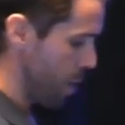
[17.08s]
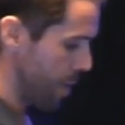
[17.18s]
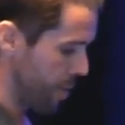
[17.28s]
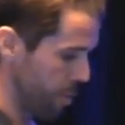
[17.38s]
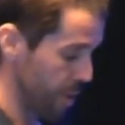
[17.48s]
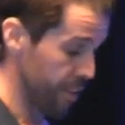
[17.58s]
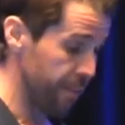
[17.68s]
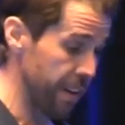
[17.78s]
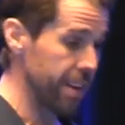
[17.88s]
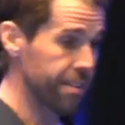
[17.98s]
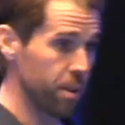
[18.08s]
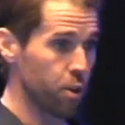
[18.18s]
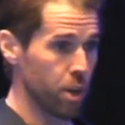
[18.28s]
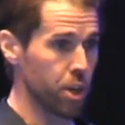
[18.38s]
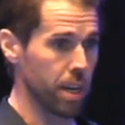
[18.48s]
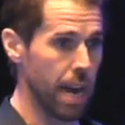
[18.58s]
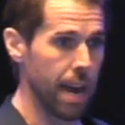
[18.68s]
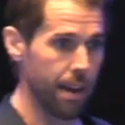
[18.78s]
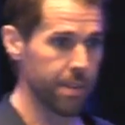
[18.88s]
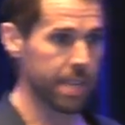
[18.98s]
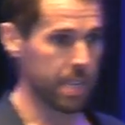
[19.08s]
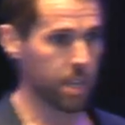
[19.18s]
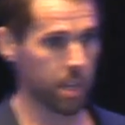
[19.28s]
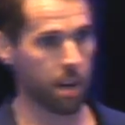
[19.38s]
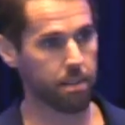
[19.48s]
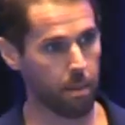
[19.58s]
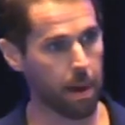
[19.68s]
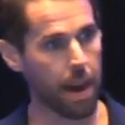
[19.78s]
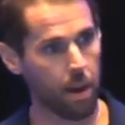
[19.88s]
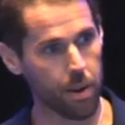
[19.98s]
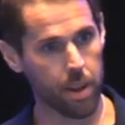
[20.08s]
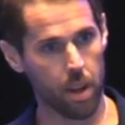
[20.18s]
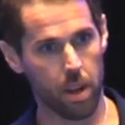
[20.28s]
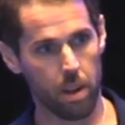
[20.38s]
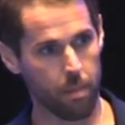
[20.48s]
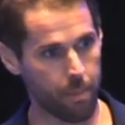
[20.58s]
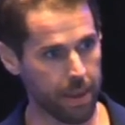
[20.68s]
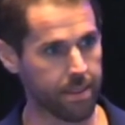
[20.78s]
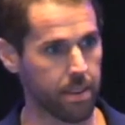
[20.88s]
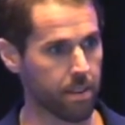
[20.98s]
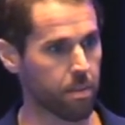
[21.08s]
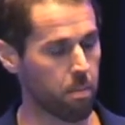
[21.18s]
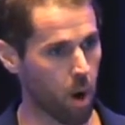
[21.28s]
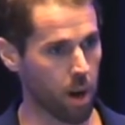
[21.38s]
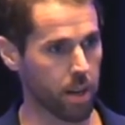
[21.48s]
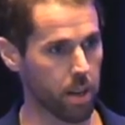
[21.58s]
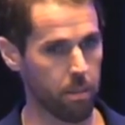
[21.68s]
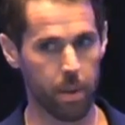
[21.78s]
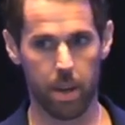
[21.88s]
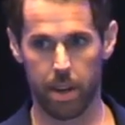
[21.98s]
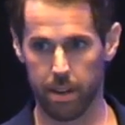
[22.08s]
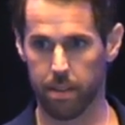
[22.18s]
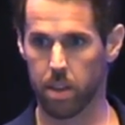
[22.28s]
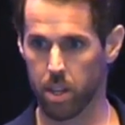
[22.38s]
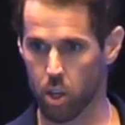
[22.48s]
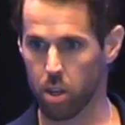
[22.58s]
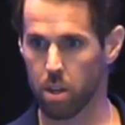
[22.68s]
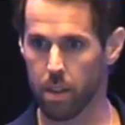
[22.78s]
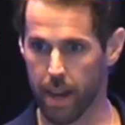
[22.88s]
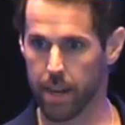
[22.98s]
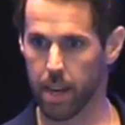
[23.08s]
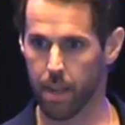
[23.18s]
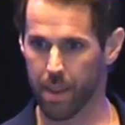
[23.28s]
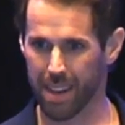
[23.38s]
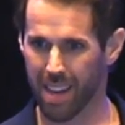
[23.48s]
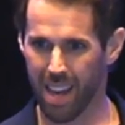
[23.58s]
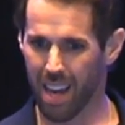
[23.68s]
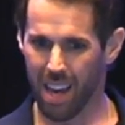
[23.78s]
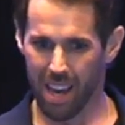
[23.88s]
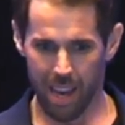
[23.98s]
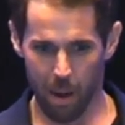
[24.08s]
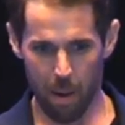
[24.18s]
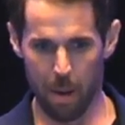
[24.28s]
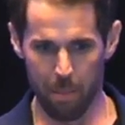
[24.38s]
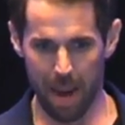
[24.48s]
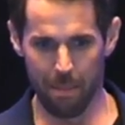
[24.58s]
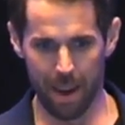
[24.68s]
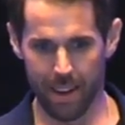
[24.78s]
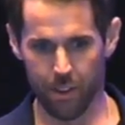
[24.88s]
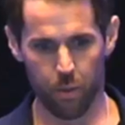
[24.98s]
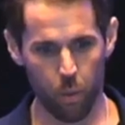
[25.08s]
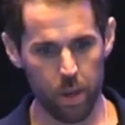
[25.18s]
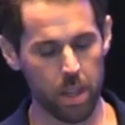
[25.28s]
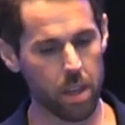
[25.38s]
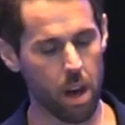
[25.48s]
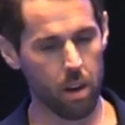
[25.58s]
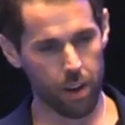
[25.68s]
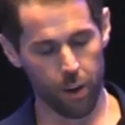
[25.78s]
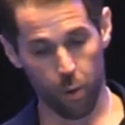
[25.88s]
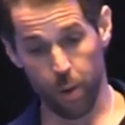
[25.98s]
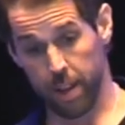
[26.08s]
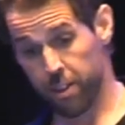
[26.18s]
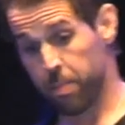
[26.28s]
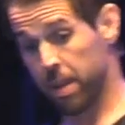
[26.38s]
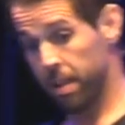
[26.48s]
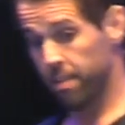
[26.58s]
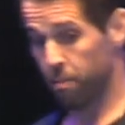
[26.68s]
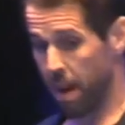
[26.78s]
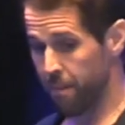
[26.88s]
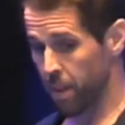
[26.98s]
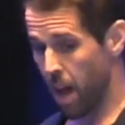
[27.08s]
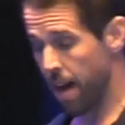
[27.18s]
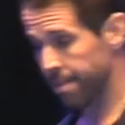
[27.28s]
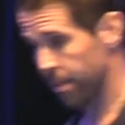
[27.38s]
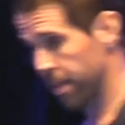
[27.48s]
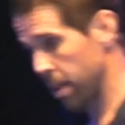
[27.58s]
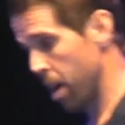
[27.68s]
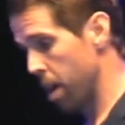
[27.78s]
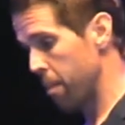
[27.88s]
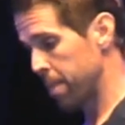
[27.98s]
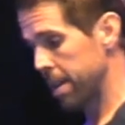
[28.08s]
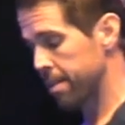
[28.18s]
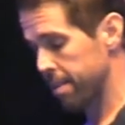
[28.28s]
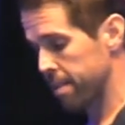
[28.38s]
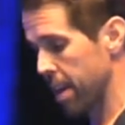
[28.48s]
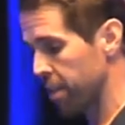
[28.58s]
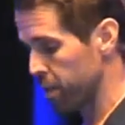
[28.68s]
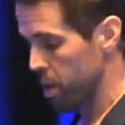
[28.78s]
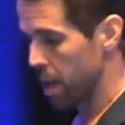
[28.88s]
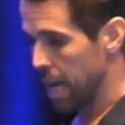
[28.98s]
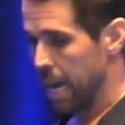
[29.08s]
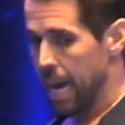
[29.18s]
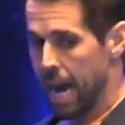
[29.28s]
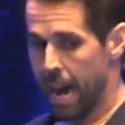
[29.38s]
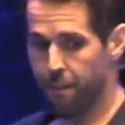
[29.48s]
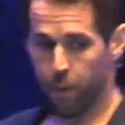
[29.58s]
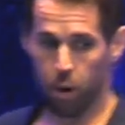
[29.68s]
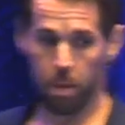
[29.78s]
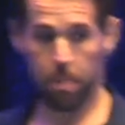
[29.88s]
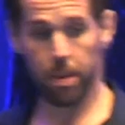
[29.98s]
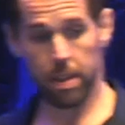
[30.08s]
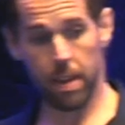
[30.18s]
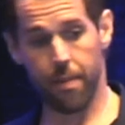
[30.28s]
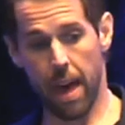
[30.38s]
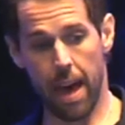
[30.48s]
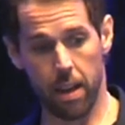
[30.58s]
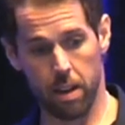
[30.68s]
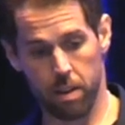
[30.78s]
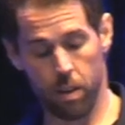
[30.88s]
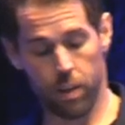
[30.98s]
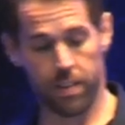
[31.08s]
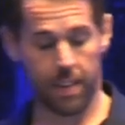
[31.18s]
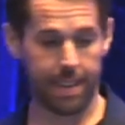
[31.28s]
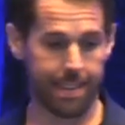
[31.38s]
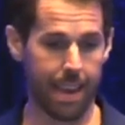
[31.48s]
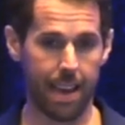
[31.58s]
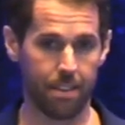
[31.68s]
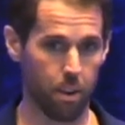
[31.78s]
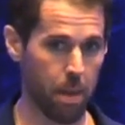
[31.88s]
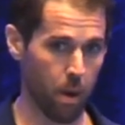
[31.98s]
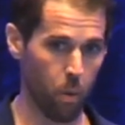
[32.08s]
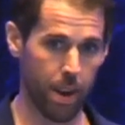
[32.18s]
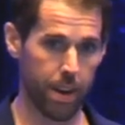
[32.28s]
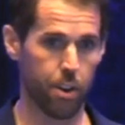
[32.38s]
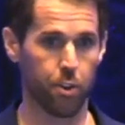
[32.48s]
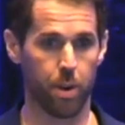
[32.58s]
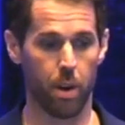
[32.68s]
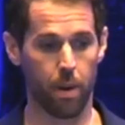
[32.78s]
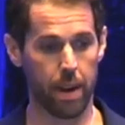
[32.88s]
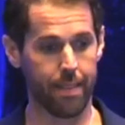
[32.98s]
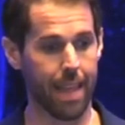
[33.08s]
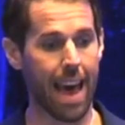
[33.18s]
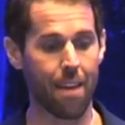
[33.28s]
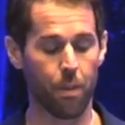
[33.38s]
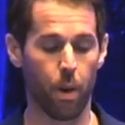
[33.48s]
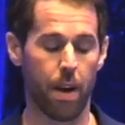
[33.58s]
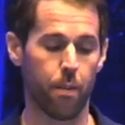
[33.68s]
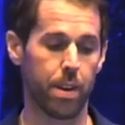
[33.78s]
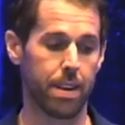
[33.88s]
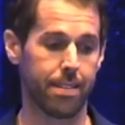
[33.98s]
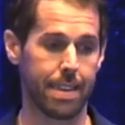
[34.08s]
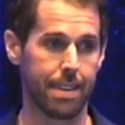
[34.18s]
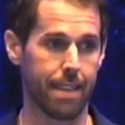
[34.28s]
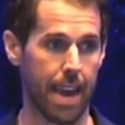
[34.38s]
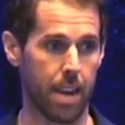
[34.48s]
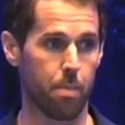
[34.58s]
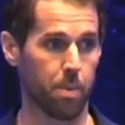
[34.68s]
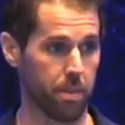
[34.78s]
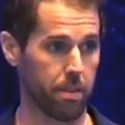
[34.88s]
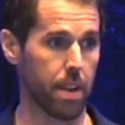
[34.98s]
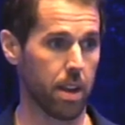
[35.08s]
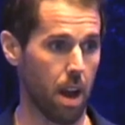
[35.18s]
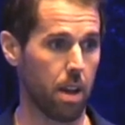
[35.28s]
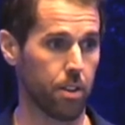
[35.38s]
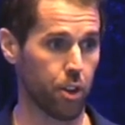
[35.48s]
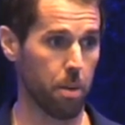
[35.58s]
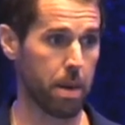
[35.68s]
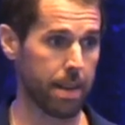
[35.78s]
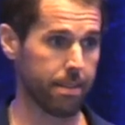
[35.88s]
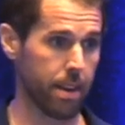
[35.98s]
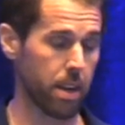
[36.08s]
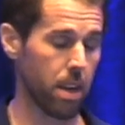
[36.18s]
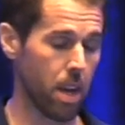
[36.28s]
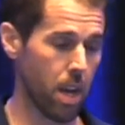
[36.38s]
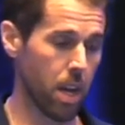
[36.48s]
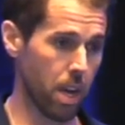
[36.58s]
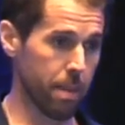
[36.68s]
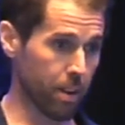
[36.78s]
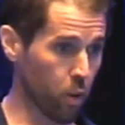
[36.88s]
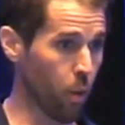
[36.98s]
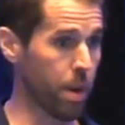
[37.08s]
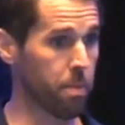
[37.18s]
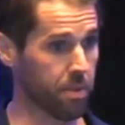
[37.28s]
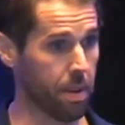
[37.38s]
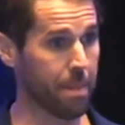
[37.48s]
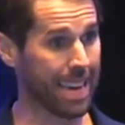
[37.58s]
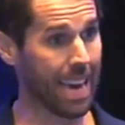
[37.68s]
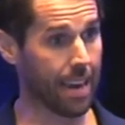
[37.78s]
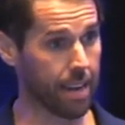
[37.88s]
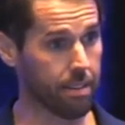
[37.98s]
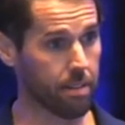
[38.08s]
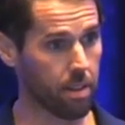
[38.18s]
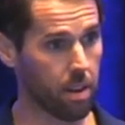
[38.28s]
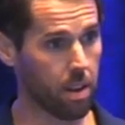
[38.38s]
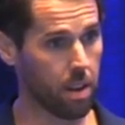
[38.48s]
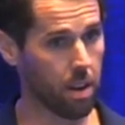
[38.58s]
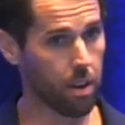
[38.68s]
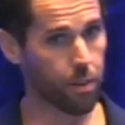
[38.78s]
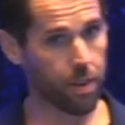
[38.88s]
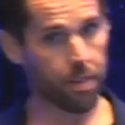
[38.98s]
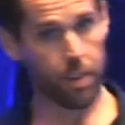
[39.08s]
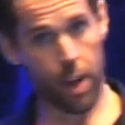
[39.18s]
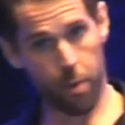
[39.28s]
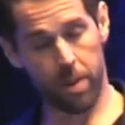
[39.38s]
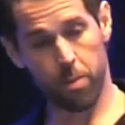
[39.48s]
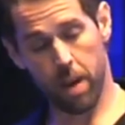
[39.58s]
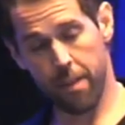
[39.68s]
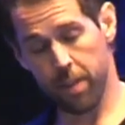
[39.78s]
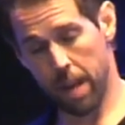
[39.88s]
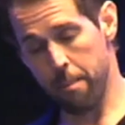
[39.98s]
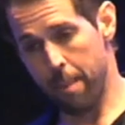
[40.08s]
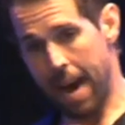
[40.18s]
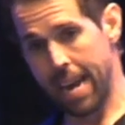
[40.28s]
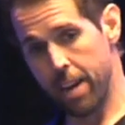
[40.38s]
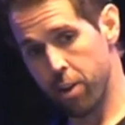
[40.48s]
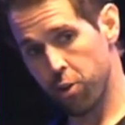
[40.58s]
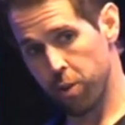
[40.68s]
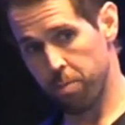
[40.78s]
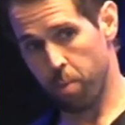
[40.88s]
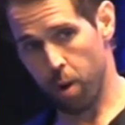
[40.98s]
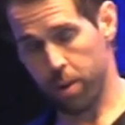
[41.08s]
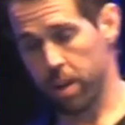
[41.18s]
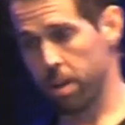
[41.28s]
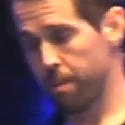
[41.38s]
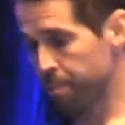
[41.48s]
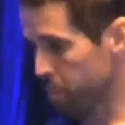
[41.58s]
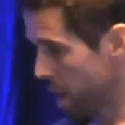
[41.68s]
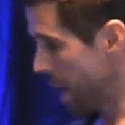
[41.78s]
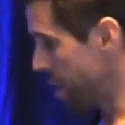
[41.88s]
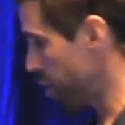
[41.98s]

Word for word: with, what does a fitness and nutrition guy have to teach us about business, marketing, being an esthetician, that kind of thing? In my mind, it's really all congruent, and it's because of my philosophy on being successful. I firmly believe that success, no matter what industry you're in, life, or whatever it is, is 80% psychology or mindset and about 20% mechanics. So, this is another reason why I feel like my industry is broken. And I